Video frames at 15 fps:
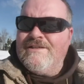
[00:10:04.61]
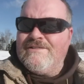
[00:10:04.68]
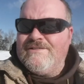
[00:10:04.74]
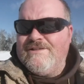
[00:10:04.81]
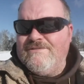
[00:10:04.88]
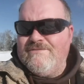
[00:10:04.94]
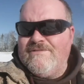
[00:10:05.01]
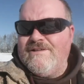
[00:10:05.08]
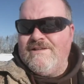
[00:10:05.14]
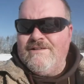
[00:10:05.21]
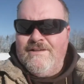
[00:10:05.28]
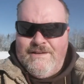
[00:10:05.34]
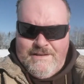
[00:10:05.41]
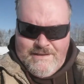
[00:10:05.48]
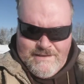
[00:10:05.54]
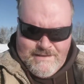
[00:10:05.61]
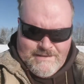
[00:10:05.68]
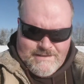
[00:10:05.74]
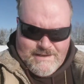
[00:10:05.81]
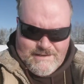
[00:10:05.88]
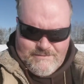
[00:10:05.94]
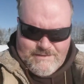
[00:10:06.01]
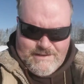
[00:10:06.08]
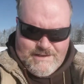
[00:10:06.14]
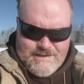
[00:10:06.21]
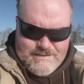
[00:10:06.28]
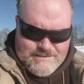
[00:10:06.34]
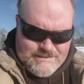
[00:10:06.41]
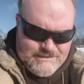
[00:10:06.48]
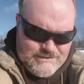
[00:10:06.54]
So uh, anyway,
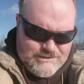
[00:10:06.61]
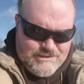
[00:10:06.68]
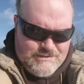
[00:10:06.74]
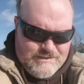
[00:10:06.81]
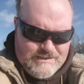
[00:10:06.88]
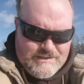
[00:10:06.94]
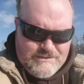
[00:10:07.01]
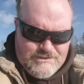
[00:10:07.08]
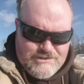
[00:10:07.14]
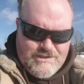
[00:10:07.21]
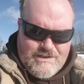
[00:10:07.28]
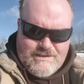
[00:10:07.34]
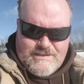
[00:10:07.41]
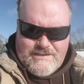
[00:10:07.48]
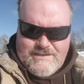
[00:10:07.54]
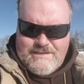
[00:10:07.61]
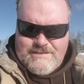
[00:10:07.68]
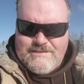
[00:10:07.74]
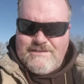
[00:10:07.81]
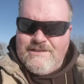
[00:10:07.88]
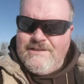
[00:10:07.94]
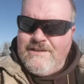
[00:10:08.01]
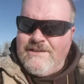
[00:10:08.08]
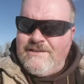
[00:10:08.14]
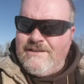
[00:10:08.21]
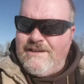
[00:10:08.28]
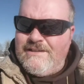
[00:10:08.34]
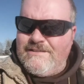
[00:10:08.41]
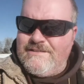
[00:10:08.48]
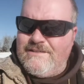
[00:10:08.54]
guys, I'm going to show you another shot of this
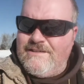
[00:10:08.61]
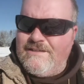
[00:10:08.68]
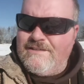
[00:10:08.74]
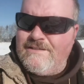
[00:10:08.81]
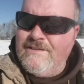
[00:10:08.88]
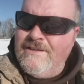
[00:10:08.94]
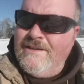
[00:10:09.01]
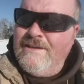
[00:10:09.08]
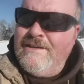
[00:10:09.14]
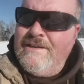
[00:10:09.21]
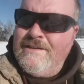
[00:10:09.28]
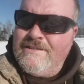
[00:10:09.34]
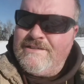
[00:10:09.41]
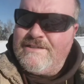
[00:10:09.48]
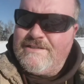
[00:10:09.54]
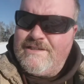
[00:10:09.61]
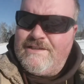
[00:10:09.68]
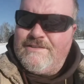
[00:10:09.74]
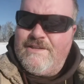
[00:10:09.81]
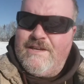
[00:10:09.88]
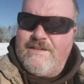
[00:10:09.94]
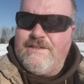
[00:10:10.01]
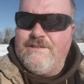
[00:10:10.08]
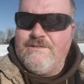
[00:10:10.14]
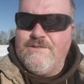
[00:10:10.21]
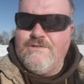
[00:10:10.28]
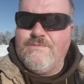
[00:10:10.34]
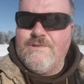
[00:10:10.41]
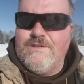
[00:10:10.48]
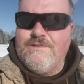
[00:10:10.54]
and uh, just say thank you to
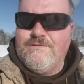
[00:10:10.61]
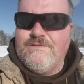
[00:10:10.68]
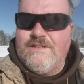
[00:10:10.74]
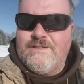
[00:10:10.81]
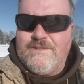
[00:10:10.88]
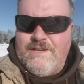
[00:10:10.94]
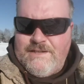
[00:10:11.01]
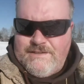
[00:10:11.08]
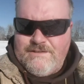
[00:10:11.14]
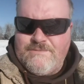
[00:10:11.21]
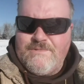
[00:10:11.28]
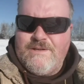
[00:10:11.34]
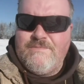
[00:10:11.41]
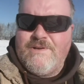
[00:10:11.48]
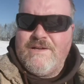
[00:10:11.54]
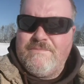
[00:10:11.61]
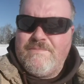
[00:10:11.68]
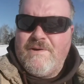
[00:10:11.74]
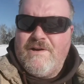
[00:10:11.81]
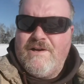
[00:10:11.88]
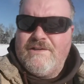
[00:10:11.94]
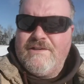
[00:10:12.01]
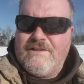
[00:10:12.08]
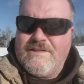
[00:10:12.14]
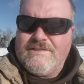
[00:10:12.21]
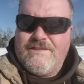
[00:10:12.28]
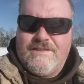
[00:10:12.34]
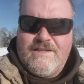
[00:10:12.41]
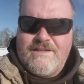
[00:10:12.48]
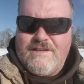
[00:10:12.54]
Uberleben and thank you to my buddy Paul. You're going
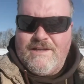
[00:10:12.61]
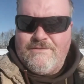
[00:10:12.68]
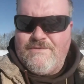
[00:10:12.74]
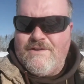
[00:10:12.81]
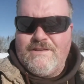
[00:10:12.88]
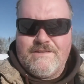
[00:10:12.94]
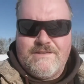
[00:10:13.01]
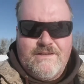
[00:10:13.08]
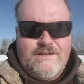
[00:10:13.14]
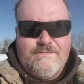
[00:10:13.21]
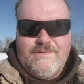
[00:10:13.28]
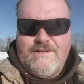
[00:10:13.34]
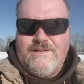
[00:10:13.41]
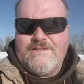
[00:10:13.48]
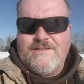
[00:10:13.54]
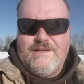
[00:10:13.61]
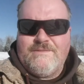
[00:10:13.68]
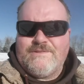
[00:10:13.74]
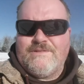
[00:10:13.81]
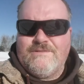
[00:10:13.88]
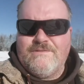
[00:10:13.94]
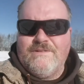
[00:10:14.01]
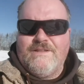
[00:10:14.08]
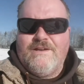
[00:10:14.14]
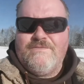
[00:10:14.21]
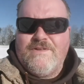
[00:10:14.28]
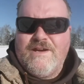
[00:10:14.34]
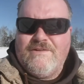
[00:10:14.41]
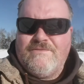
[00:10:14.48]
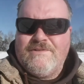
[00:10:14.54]
to see that knife all the time, guys. I absolutely
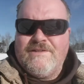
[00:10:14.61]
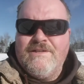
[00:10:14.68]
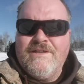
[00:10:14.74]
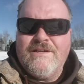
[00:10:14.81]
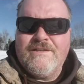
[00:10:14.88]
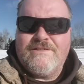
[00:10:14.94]
love that one.